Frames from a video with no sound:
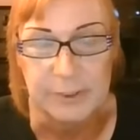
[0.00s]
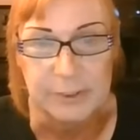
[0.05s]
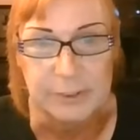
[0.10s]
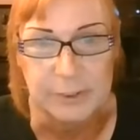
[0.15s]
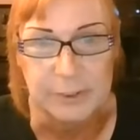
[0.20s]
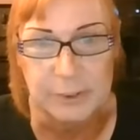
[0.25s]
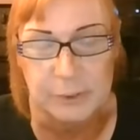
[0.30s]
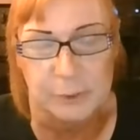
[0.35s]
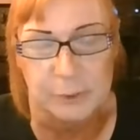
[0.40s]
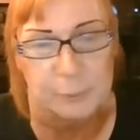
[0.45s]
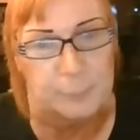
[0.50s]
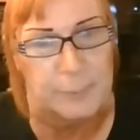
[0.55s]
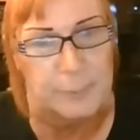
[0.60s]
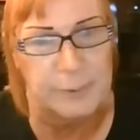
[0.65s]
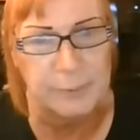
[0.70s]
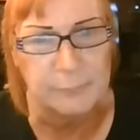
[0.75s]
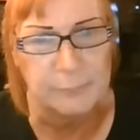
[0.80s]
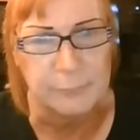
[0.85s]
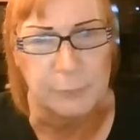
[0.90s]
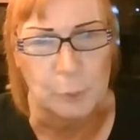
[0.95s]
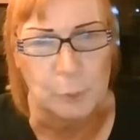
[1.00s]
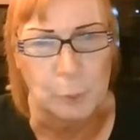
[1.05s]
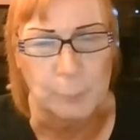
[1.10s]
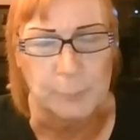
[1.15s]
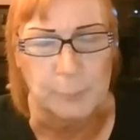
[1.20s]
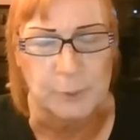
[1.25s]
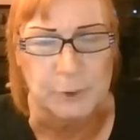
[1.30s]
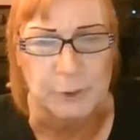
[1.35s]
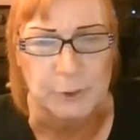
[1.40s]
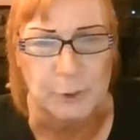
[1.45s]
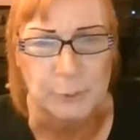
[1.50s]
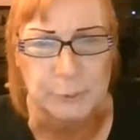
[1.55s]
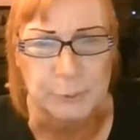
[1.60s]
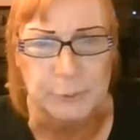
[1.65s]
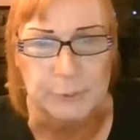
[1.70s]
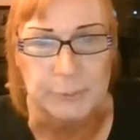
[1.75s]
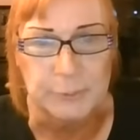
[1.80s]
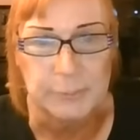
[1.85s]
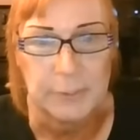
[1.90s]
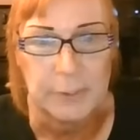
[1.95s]
Being a former
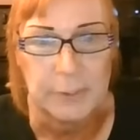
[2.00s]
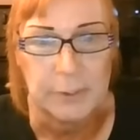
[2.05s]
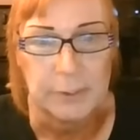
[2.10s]
soldier,